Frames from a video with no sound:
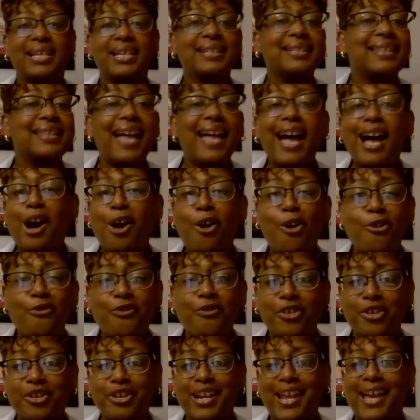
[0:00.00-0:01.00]
It's not
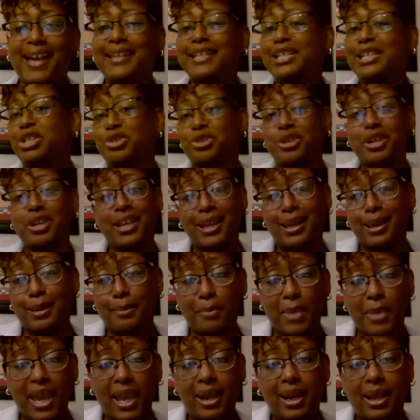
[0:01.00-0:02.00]
over now that your
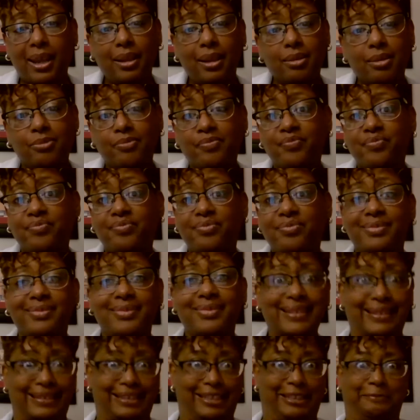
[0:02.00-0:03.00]
kid made it.
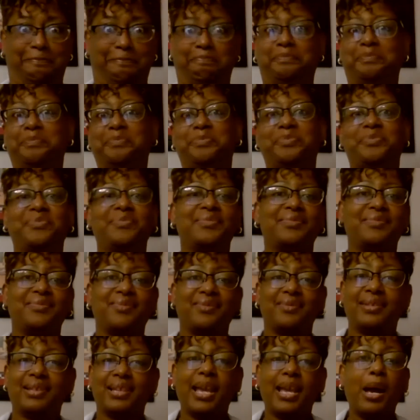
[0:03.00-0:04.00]
Right
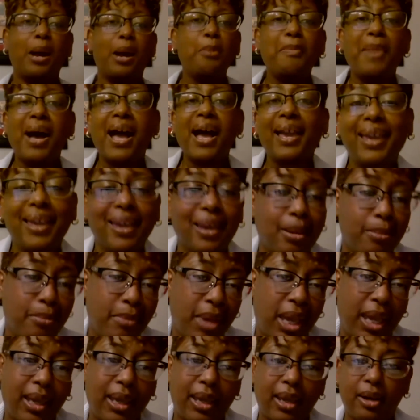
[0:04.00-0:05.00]
help my kid
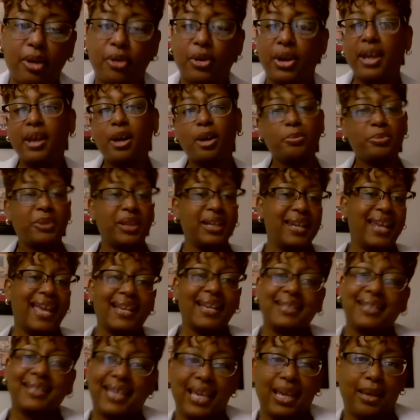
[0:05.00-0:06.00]
make it or help the
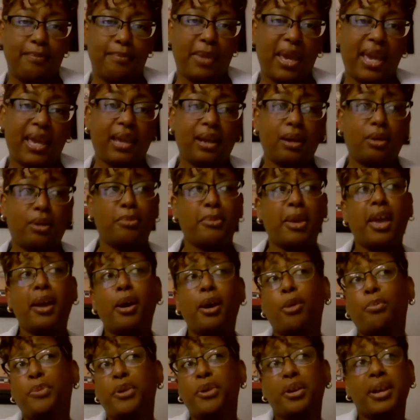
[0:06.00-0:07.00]
next kid make it or
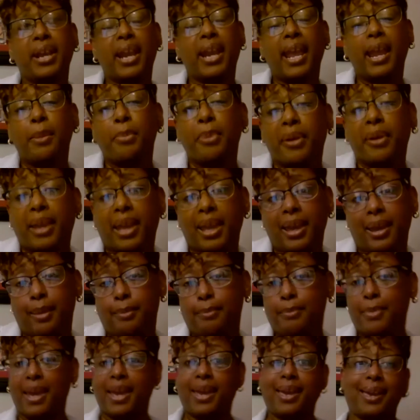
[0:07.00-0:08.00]
help your neighbor
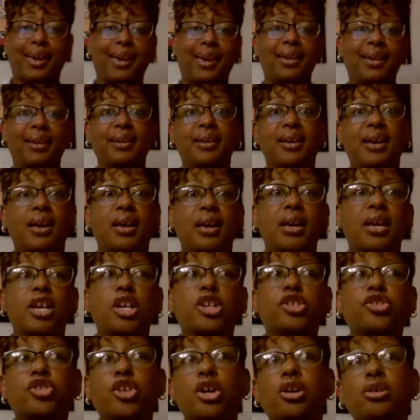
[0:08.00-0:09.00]
kid make it
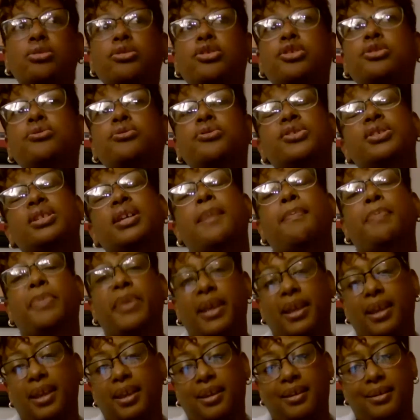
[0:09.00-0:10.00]
so do
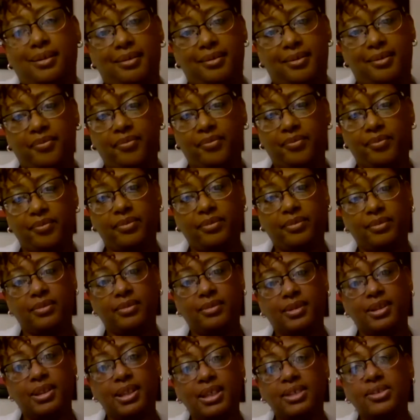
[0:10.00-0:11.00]
something
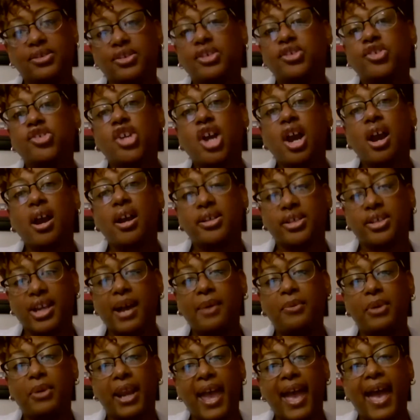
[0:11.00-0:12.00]
is and, charge
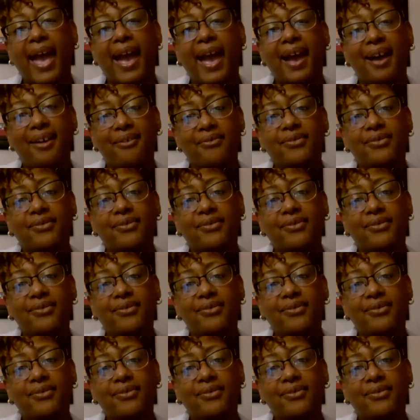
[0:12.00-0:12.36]
i would have